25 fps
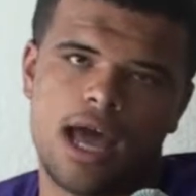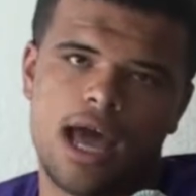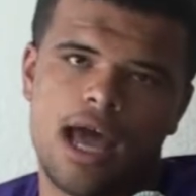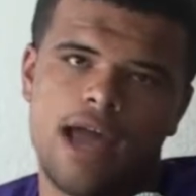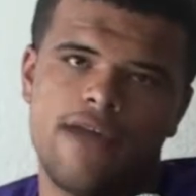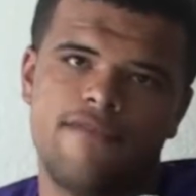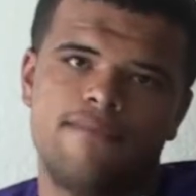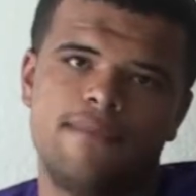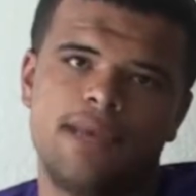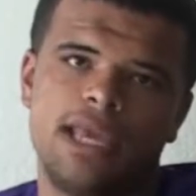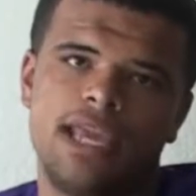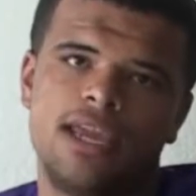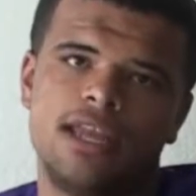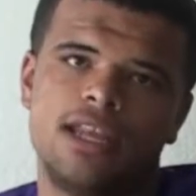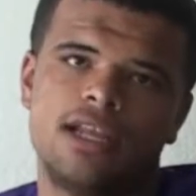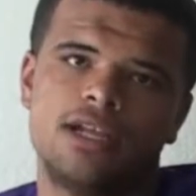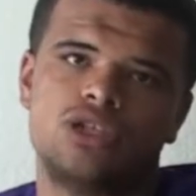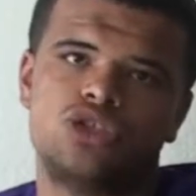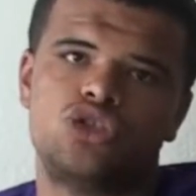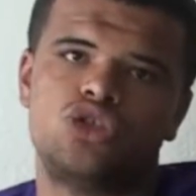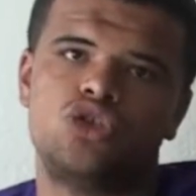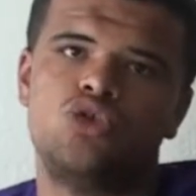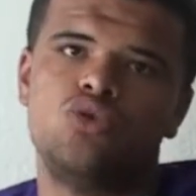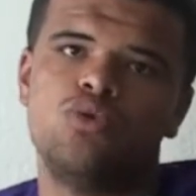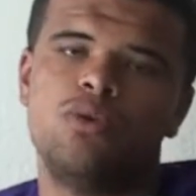I've
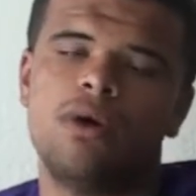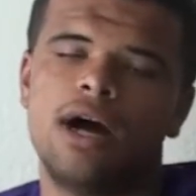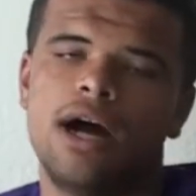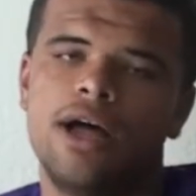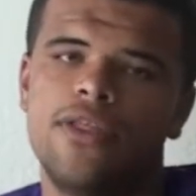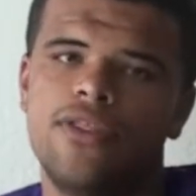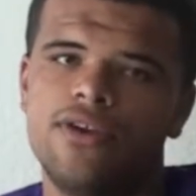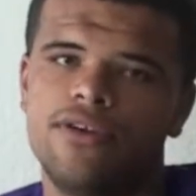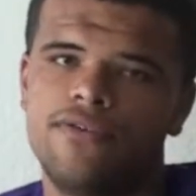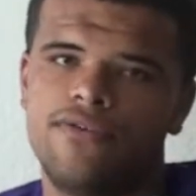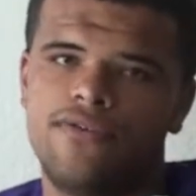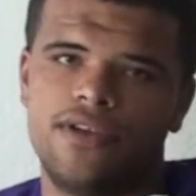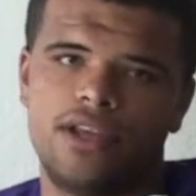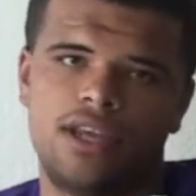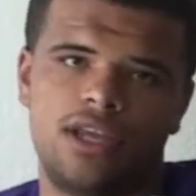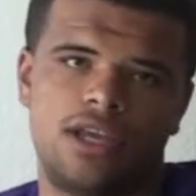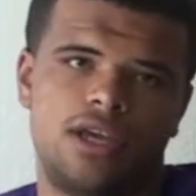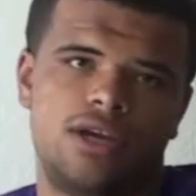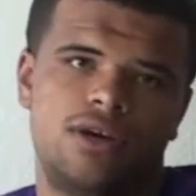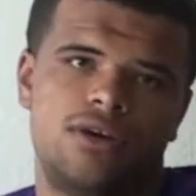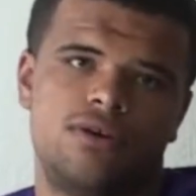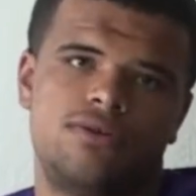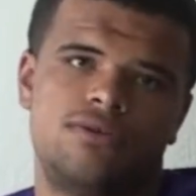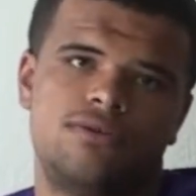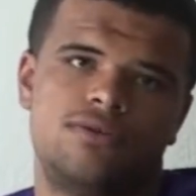made 2 other
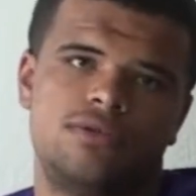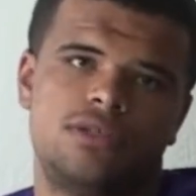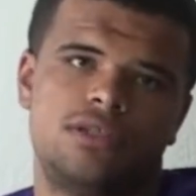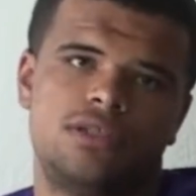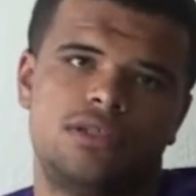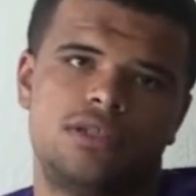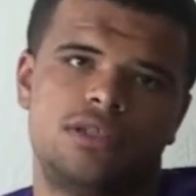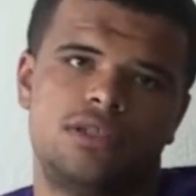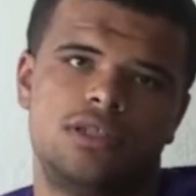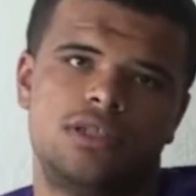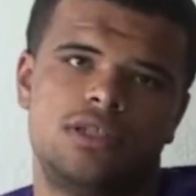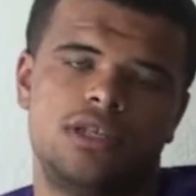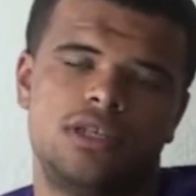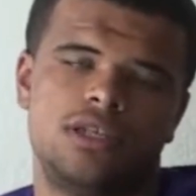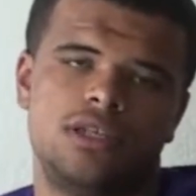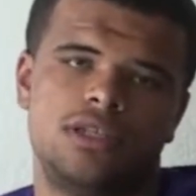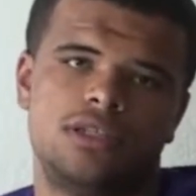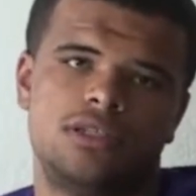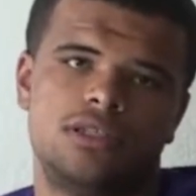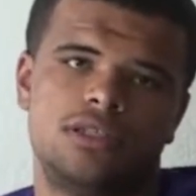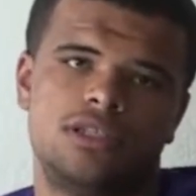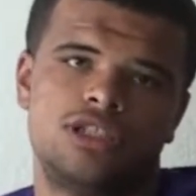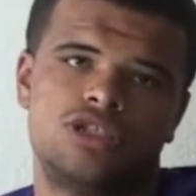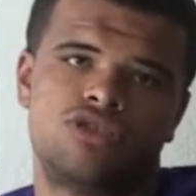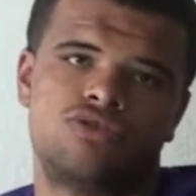videos
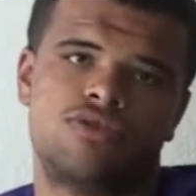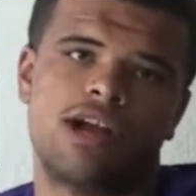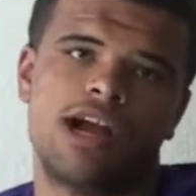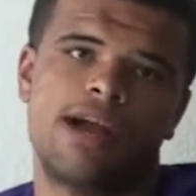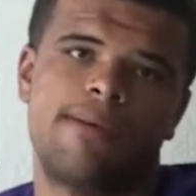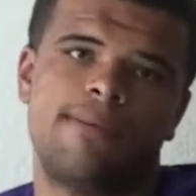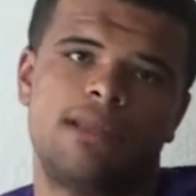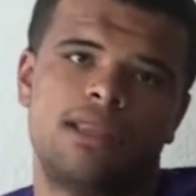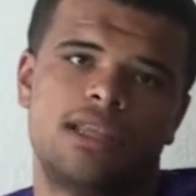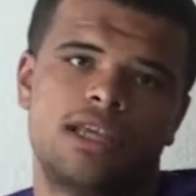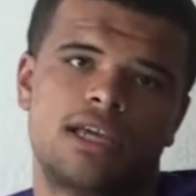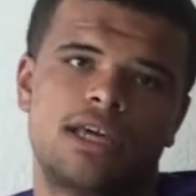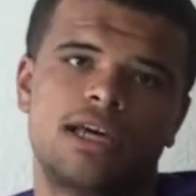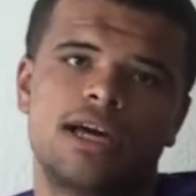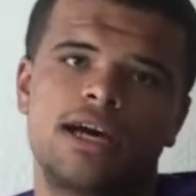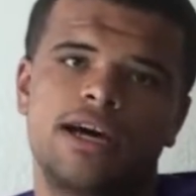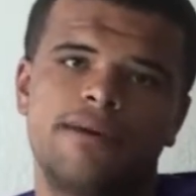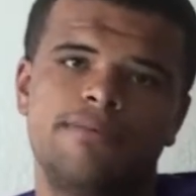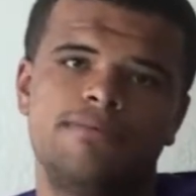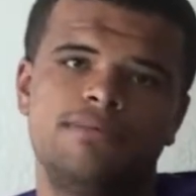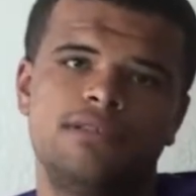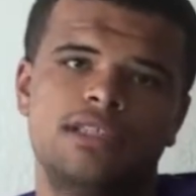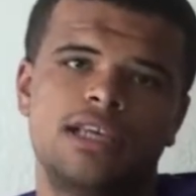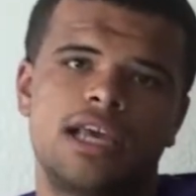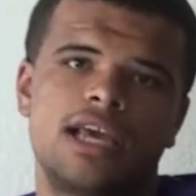describing the
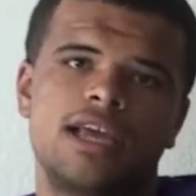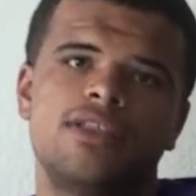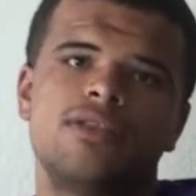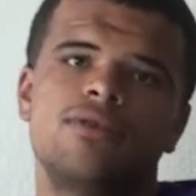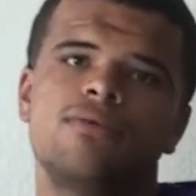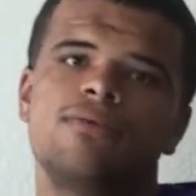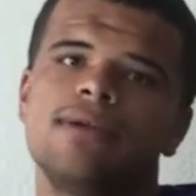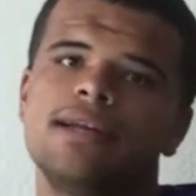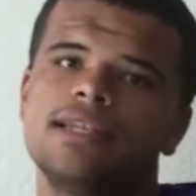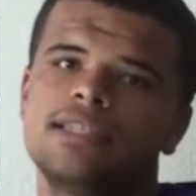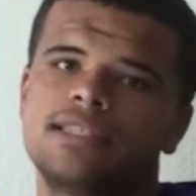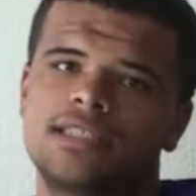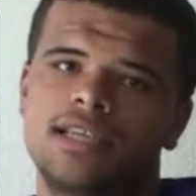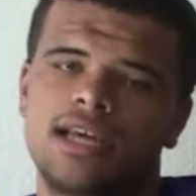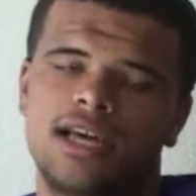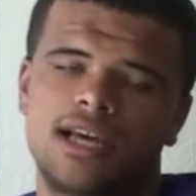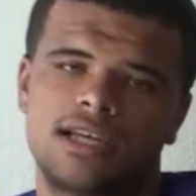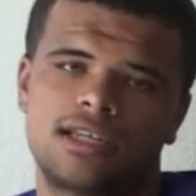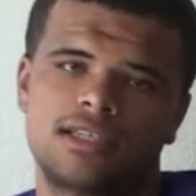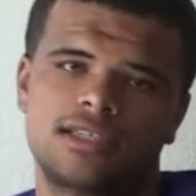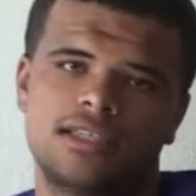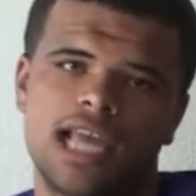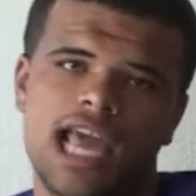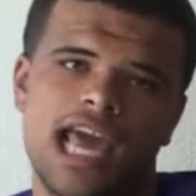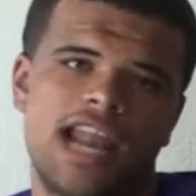Cubs and the Red
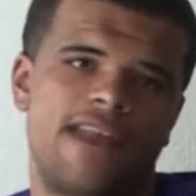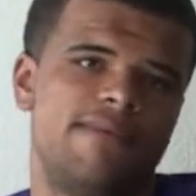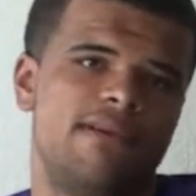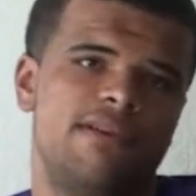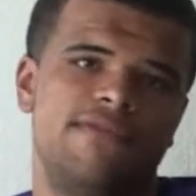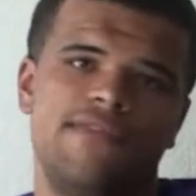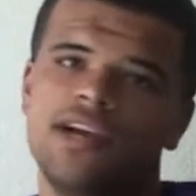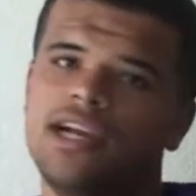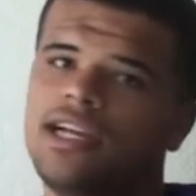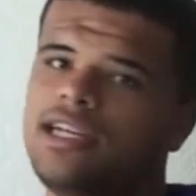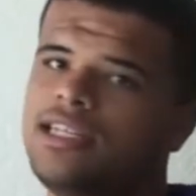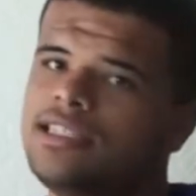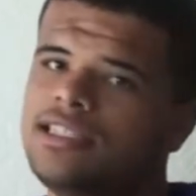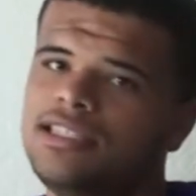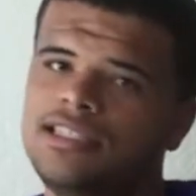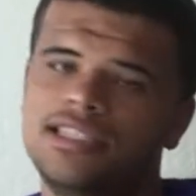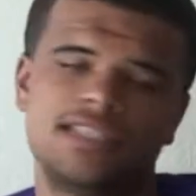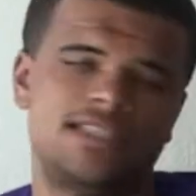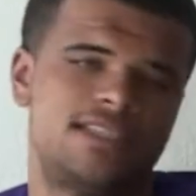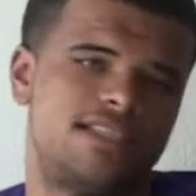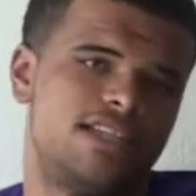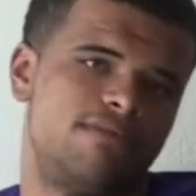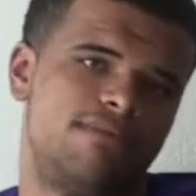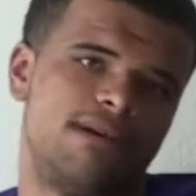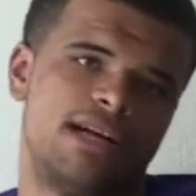Sox, and I've been very
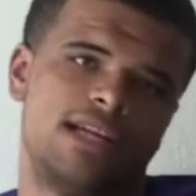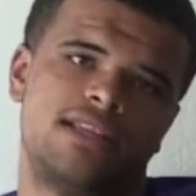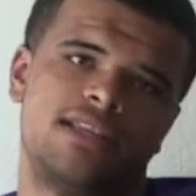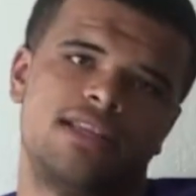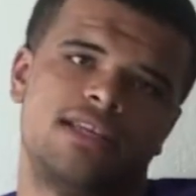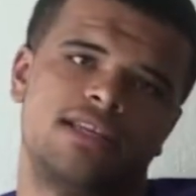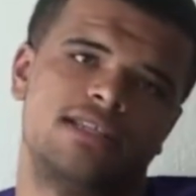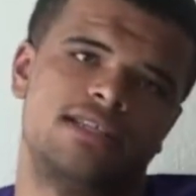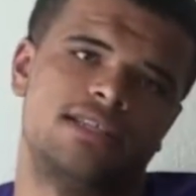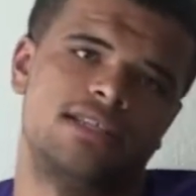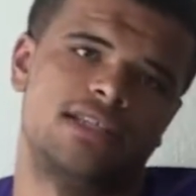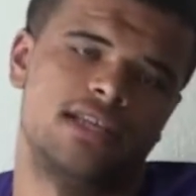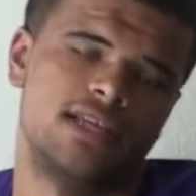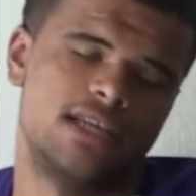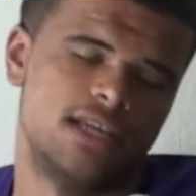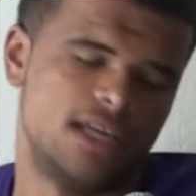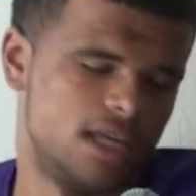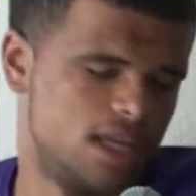consistent about this.